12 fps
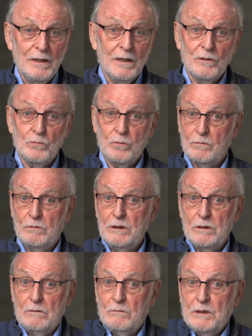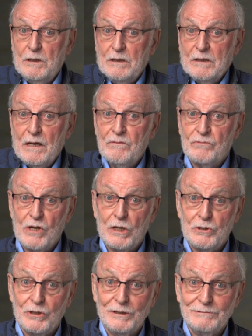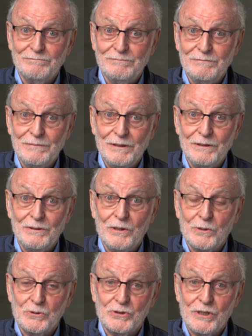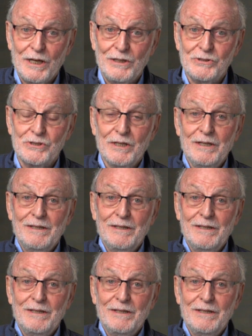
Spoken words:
and we didn't have dating in those days.